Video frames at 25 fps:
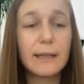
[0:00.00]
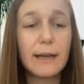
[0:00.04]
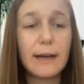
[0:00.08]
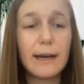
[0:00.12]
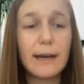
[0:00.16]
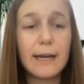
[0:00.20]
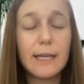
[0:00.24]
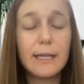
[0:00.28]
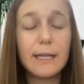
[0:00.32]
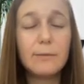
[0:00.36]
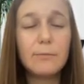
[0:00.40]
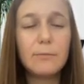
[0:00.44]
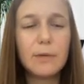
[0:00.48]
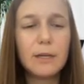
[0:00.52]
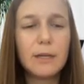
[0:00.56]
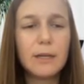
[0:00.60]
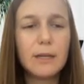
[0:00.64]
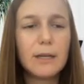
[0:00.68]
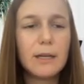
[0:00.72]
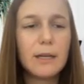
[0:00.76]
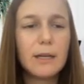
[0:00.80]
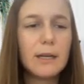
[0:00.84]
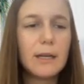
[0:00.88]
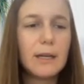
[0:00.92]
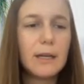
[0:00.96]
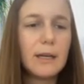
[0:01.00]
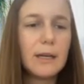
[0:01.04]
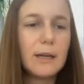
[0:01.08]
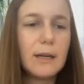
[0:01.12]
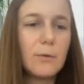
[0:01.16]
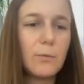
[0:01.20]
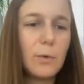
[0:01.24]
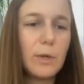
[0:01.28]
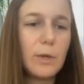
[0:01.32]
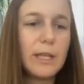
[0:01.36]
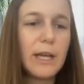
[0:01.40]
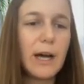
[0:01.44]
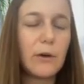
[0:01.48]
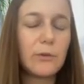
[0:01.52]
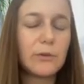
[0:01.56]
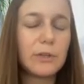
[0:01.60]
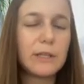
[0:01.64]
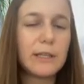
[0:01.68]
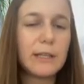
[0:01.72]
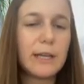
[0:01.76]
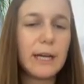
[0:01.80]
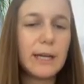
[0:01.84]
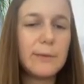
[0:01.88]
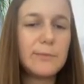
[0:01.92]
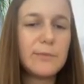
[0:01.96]
time without
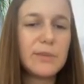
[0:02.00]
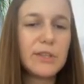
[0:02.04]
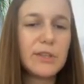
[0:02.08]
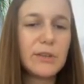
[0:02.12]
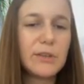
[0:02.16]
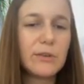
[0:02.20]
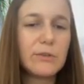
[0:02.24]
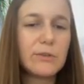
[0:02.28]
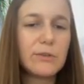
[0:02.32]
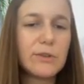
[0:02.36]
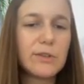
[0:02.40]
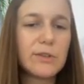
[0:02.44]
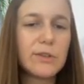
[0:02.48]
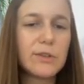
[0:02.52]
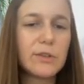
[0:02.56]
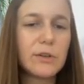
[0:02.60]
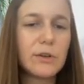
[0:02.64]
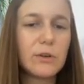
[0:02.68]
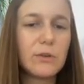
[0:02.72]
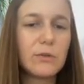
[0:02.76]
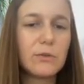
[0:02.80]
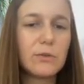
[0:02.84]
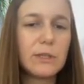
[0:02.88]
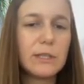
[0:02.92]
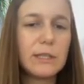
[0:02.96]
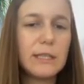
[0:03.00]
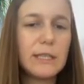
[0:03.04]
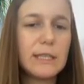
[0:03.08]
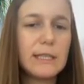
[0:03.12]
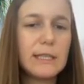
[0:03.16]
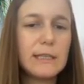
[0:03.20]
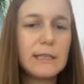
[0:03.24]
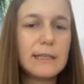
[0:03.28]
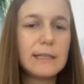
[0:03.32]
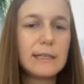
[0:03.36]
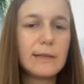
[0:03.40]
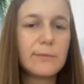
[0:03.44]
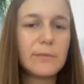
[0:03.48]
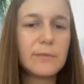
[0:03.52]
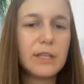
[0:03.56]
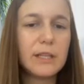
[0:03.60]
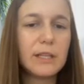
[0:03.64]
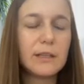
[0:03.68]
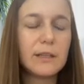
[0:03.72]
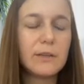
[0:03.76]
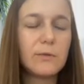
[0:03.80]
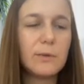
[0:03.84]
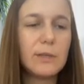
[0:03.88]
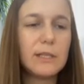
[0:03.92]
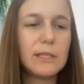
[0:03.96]
the time zone. So this is
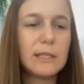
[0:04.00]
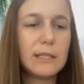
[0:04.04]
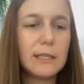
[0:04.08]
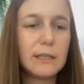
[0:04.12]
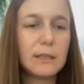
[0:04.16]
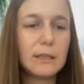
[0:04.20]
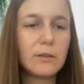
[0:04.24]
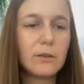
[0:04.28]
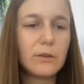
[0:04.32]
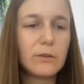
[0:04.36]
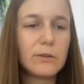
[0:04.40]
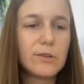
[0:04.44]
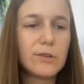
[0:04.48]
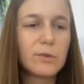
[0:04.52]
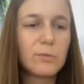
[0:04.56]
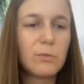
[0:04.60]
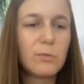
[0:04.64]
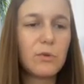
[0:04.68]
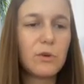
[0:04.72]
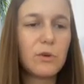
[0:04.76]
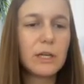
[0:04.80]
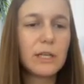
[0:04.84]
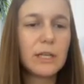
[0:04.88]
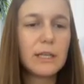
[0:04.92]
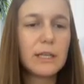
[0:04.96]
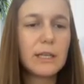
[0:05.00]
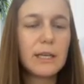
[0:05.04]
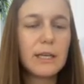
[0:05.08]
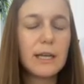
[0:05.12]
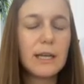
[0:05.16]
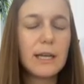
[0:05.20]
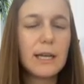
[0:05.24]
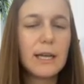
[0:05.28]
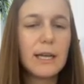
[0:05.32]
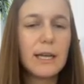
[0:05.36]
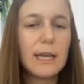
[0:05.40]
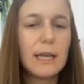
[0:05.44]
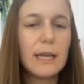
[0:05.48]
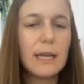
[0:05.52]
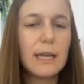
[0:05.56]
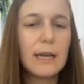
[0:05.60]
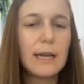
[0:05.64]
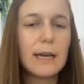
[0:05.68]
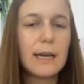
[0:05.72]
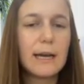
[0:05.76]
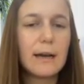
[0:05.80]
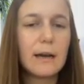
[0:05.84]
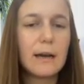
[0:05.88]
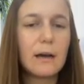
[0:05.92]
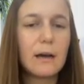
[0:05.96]
something that we still don't support.
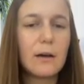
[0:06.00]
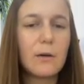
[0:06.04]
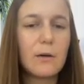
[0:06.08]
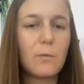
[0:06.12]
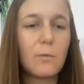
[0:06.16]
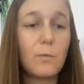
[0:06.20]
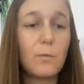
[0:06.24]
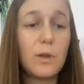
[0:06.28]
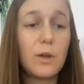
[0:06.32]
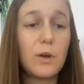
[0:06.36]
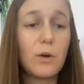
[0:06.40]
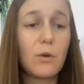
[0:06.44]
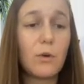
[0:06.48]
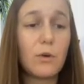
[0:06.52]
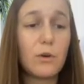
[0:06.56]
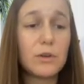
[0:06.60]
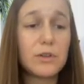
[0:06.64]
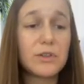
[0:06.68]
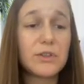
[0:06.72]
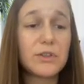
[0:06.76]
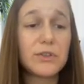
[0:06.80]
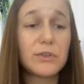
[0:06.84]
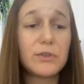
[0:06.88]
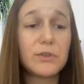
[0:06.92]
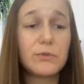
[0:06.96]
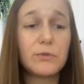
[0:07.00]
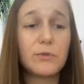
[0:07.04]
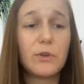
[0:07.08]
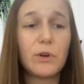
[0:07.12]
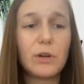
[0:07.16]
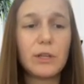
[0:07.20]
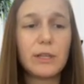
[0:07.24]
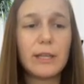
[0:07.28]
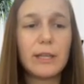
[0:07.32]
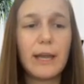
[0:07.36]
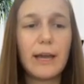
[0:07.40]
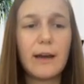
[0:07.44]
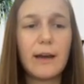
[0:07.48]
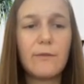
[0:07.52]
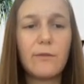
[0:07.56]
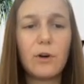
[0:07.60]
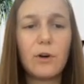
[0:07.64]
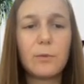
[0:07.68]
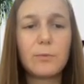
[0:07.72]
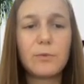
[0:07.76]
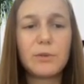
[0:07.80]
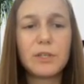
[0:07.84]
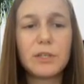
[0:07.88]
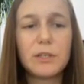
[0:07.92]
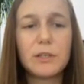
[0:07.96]
Uh, we also do not have
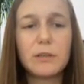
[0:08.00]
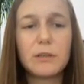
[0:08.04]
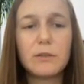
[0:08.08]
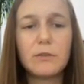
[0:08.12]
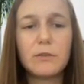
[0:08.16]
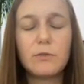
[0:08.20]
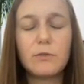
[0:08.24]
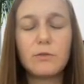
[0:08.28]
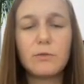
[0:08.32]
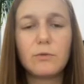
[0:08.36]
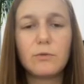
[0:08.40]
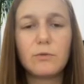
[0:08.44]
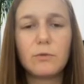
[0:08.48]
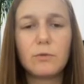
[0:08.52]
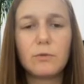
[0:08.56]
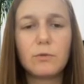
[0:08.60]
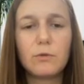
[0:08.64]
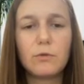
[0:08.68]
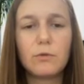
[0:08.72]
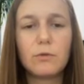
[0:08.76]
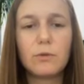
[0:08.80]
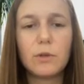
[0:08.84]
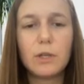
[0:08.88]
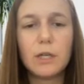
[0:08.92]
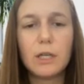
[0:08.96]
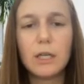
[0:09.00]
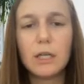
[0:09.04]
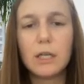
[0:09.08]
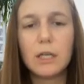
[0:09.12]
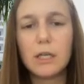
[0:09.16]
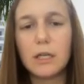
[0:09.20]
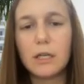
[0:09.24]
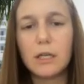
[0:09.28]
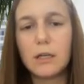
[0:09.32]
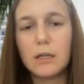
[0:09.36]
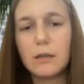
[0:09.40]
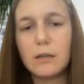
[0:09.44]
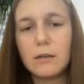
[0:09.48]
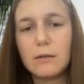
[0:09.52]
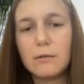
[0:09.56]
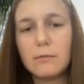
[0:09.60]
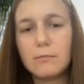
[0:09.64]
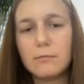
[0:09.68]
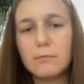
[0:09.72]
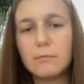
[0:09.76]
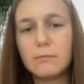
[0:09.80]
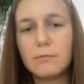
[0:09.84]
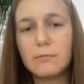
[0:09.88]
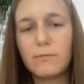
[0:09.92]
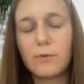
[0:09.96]
option to
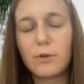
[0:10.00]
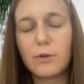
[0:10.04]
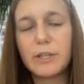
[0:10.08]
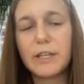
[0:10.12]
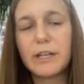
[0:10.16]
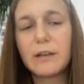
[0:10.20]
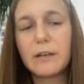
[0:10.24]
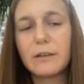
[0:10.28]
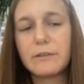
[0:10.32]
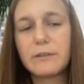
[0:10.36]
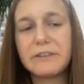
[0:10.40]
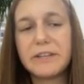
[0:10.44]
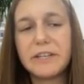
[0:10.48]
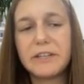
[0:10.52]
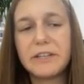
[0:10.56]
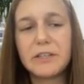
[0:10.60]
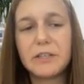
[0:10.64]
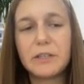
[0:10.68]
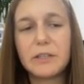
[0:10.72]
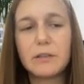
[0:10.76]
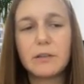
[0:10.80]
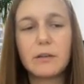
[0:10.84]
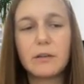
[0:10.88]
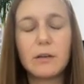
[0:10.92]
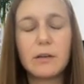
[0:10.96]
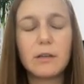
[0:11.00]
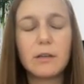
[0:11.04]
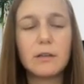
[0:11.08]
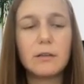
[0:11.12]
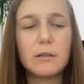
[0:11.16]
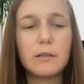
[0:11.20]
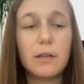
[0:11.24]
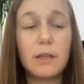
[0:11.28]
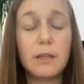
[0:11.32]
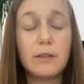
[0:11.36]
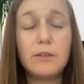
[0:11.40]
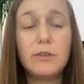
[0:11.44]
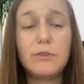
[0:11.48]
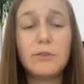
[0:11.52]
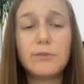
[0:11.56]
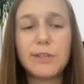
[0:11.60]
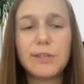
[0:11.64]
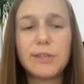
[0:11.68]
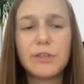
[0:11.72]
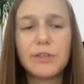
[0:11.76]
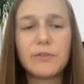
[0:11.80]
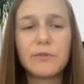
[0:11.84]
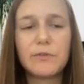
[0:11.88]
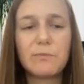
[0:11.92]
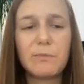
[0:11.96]
um, for declaration and, and
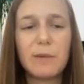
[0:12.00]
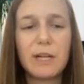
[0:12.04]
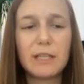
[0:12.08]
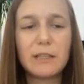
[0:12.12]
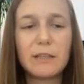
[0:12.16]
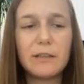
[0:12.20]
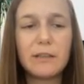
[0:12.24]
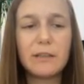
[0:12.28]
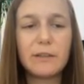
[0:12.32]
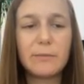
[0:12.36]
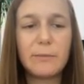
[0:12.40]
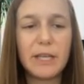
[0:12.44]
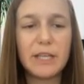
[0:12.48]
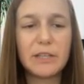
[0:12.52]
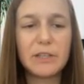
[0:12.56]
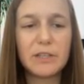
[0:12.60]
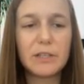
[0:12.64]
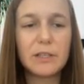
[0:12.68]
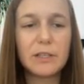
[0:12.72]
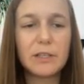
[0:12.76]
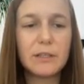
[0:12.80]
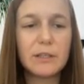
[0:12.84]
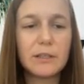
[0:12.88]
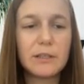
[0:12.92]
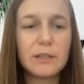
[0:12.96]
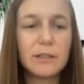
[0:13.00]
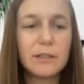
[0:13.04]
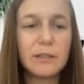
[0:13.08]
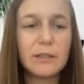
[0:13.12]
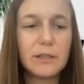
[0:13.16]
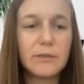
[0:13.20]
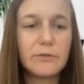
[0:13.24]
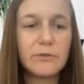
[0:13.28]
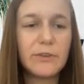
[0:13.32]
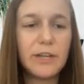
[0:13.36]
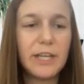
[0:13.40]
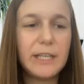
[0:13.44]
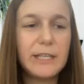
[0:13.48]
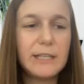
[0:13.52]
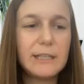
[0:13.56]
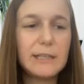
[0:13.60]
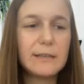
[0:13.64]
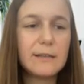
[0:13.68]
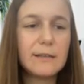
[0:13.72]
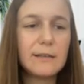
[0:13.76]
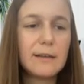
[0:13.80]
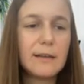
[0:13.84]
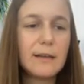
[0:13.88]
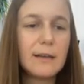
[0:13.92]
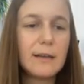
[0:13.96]
usage of multidimensional
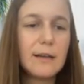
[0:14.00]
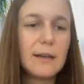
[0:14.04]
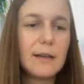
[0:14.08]
arrays.